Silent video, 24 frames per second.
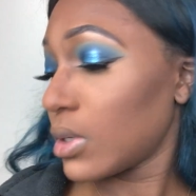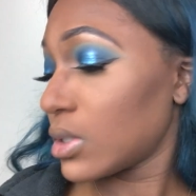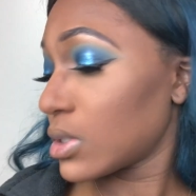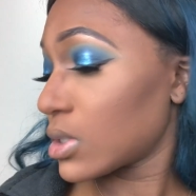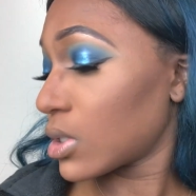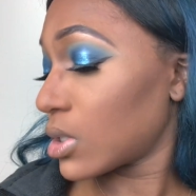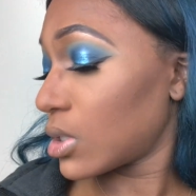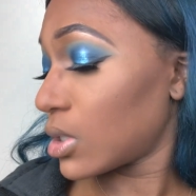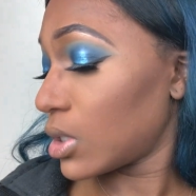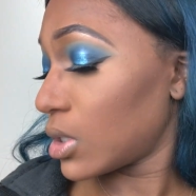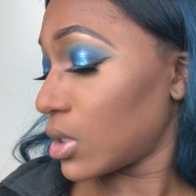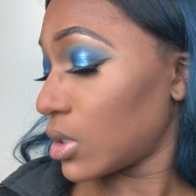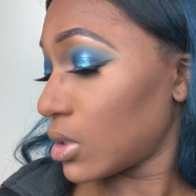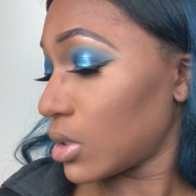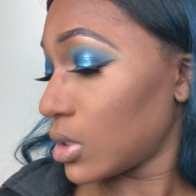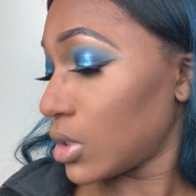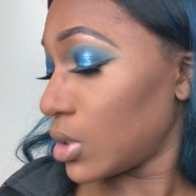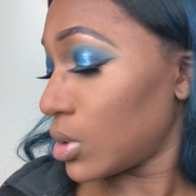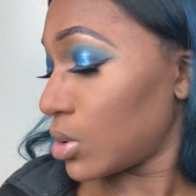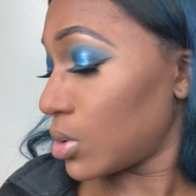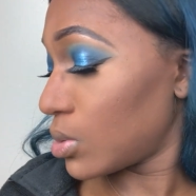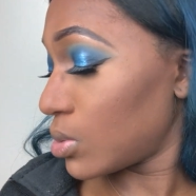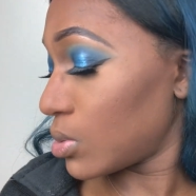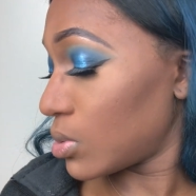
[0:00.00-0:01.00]
I was gonna
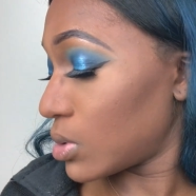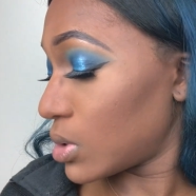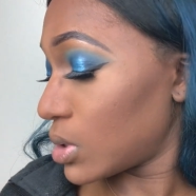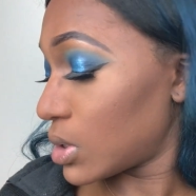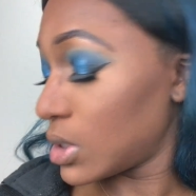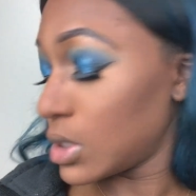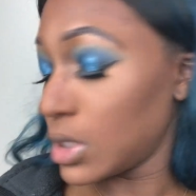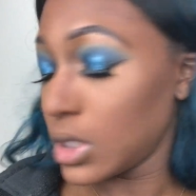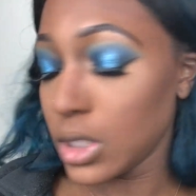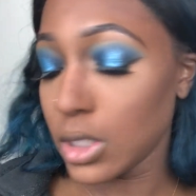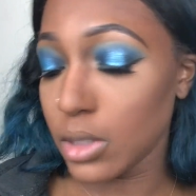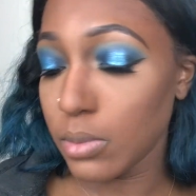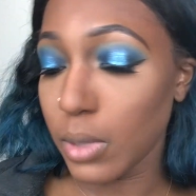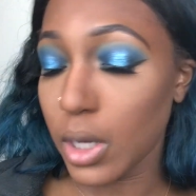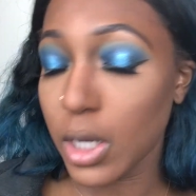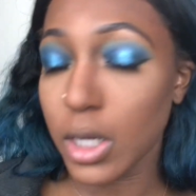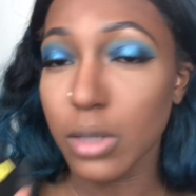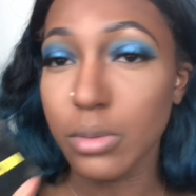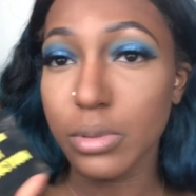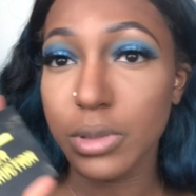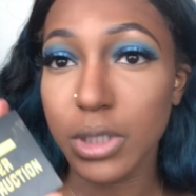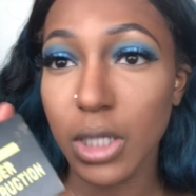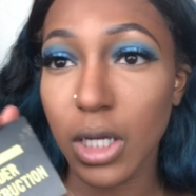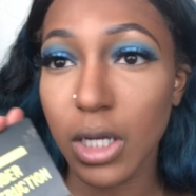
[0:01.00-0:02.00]
use the
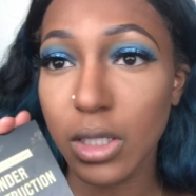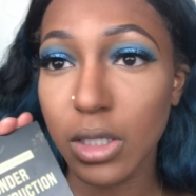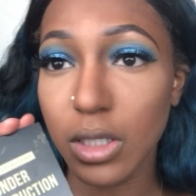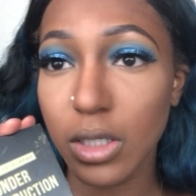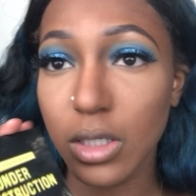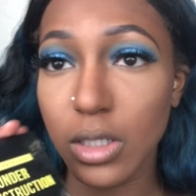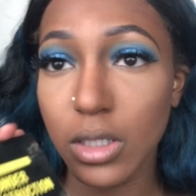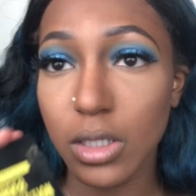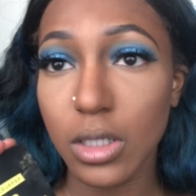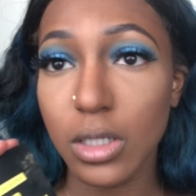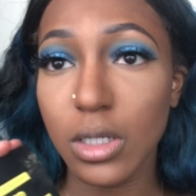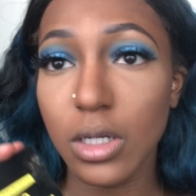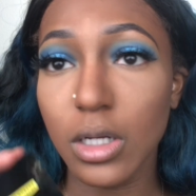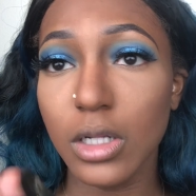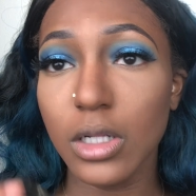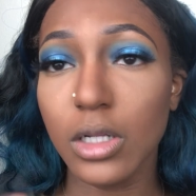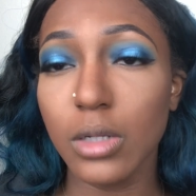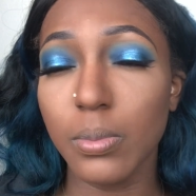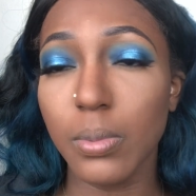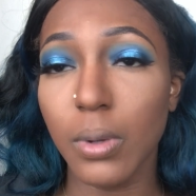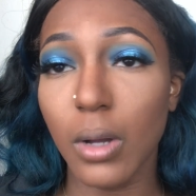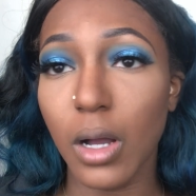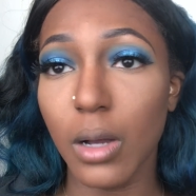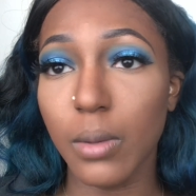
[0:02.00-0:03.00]
Makeup Shayla
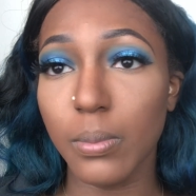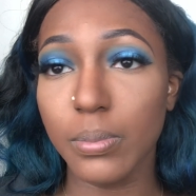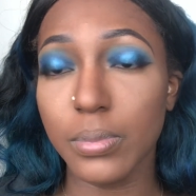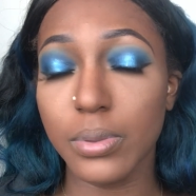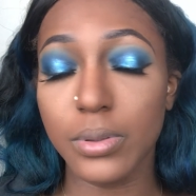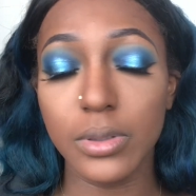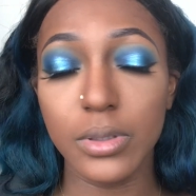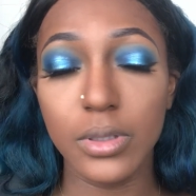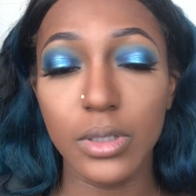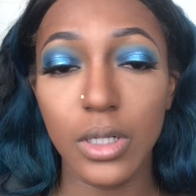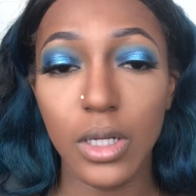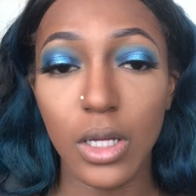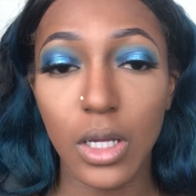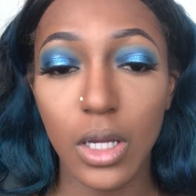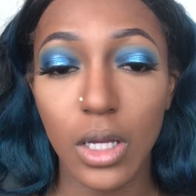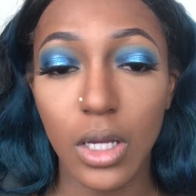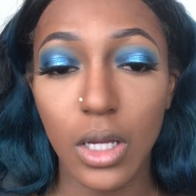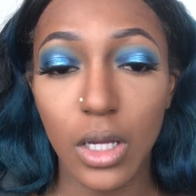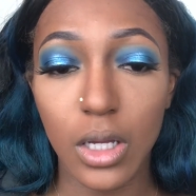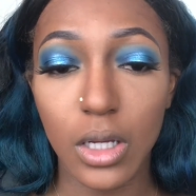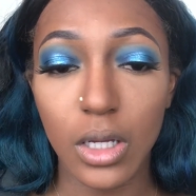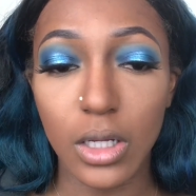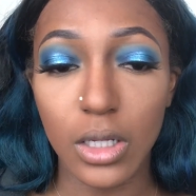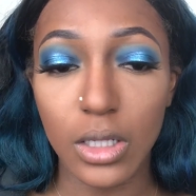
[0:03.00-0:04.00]
ColourPop
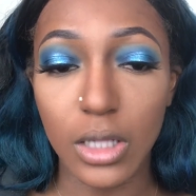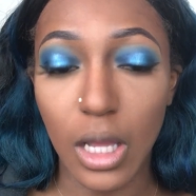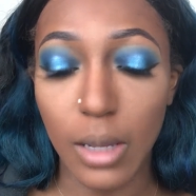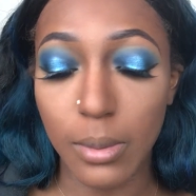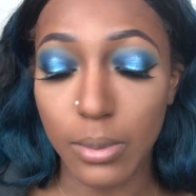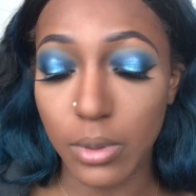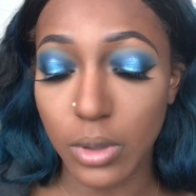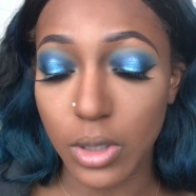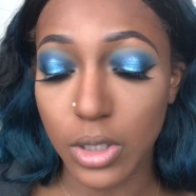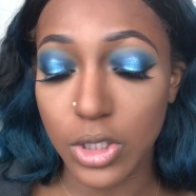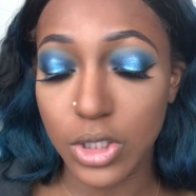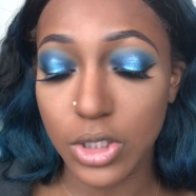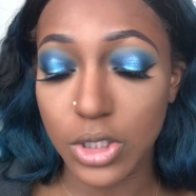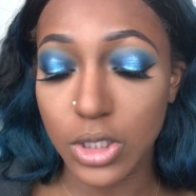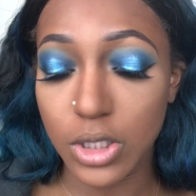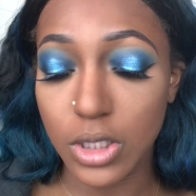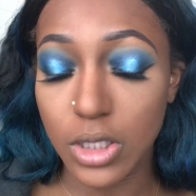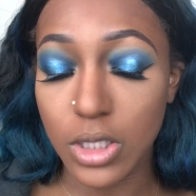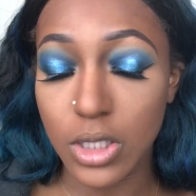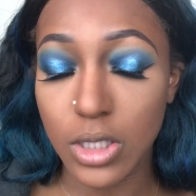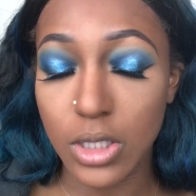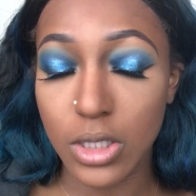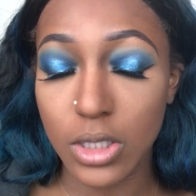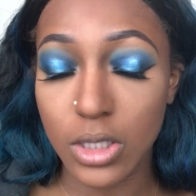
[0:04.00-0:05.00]

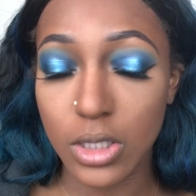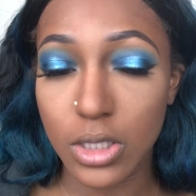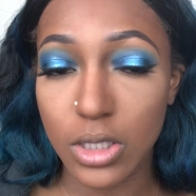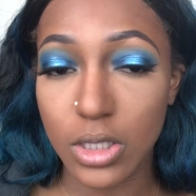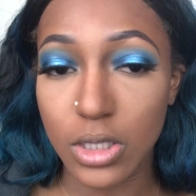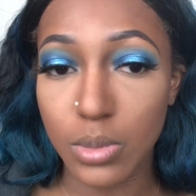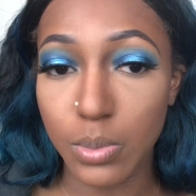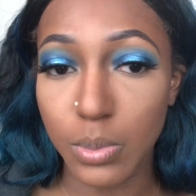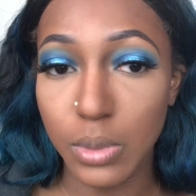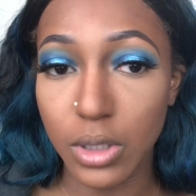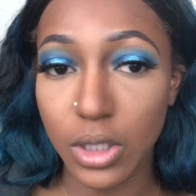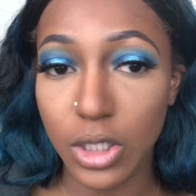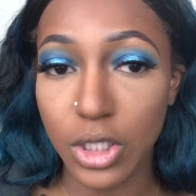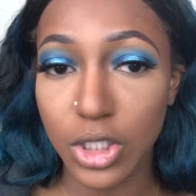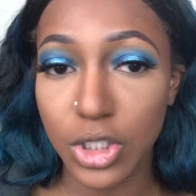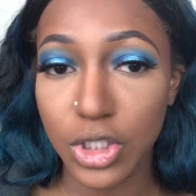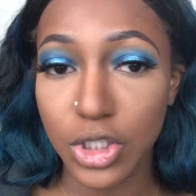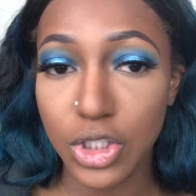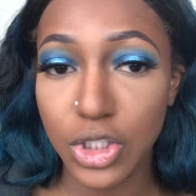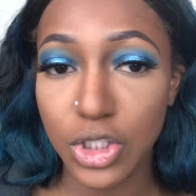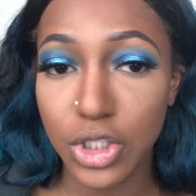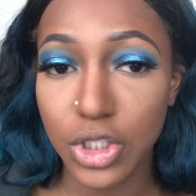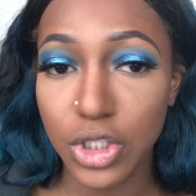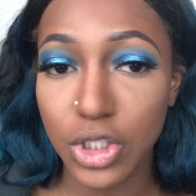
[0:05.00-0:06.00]
Collaborations
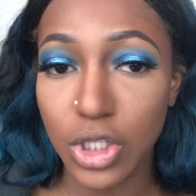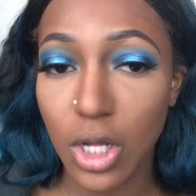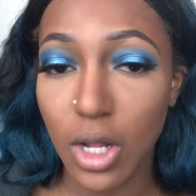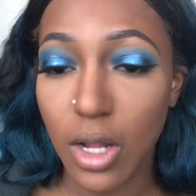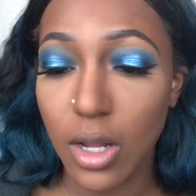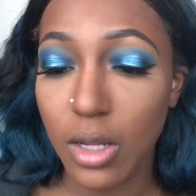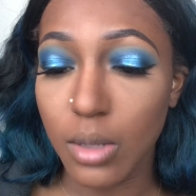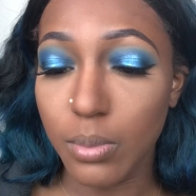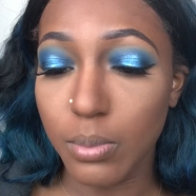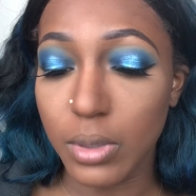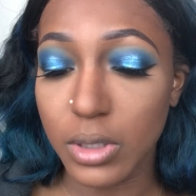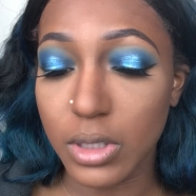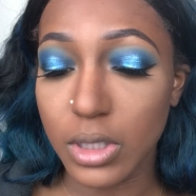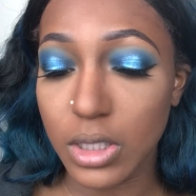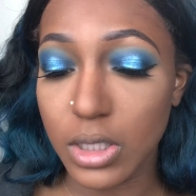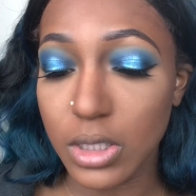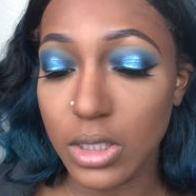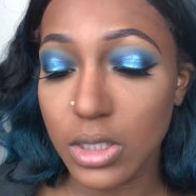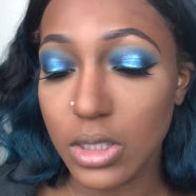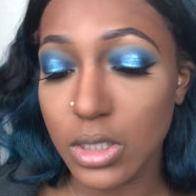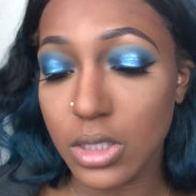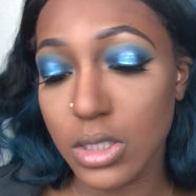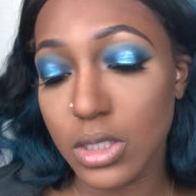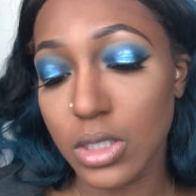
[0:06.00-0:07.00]
blush, but
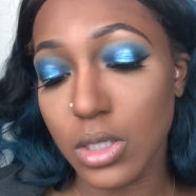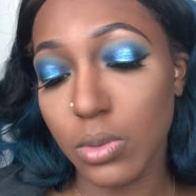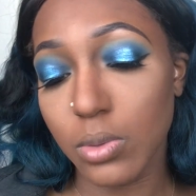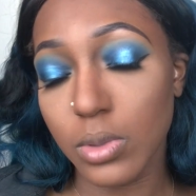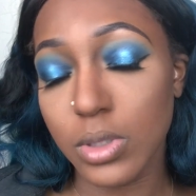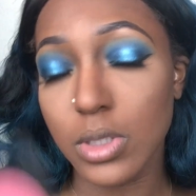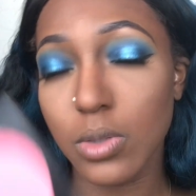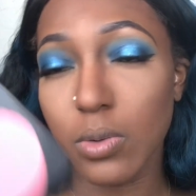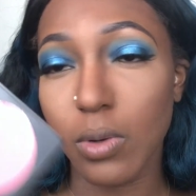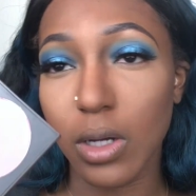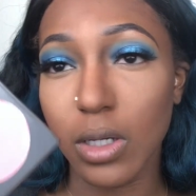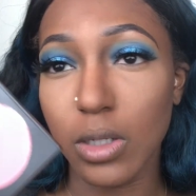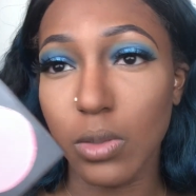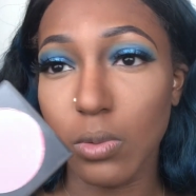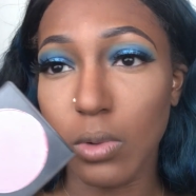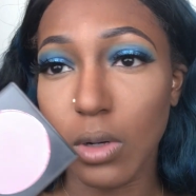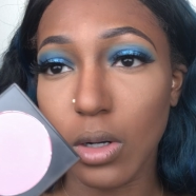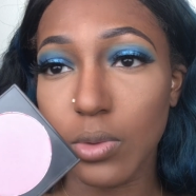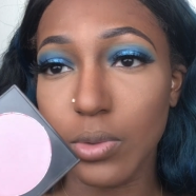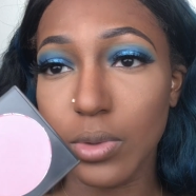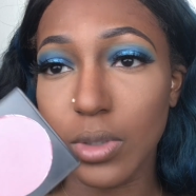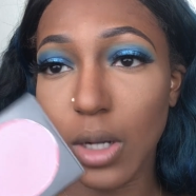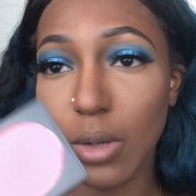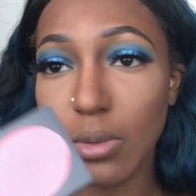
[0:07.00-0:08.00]
this is the Whistle While You
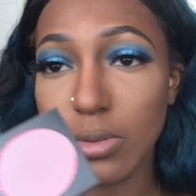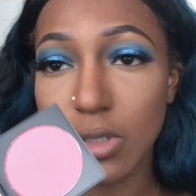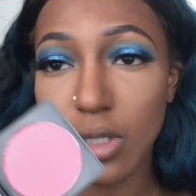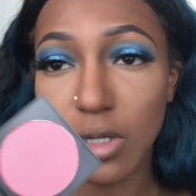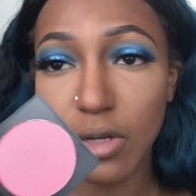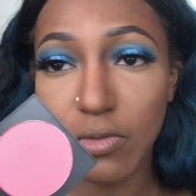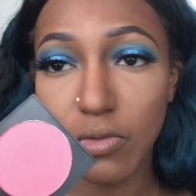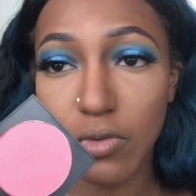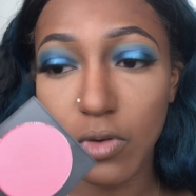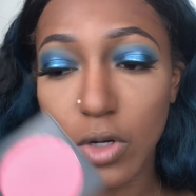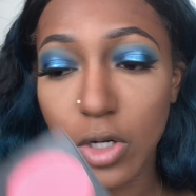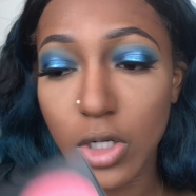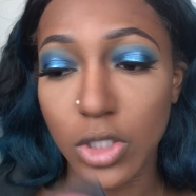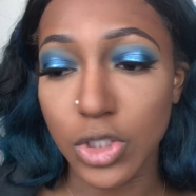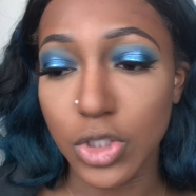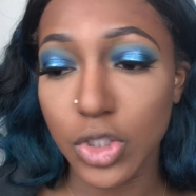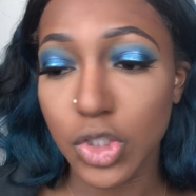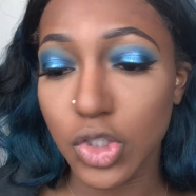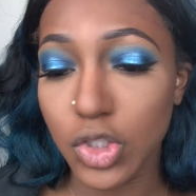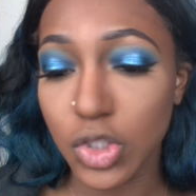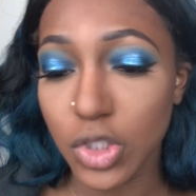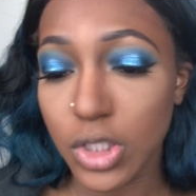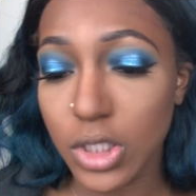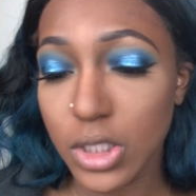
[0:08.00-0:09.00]
Work when I was looking for
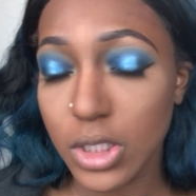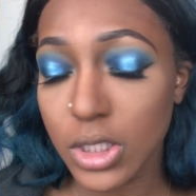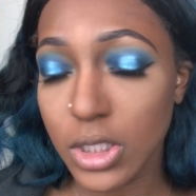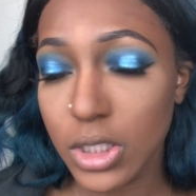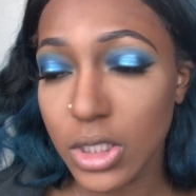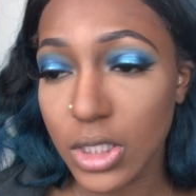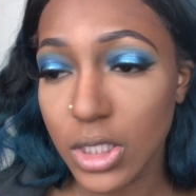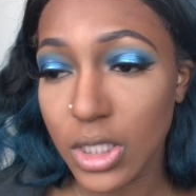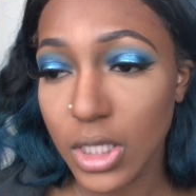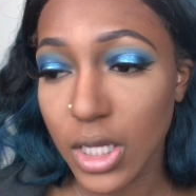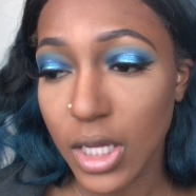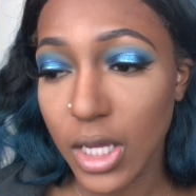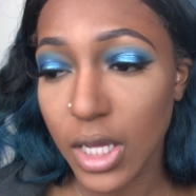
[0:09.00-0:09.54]
Constrict,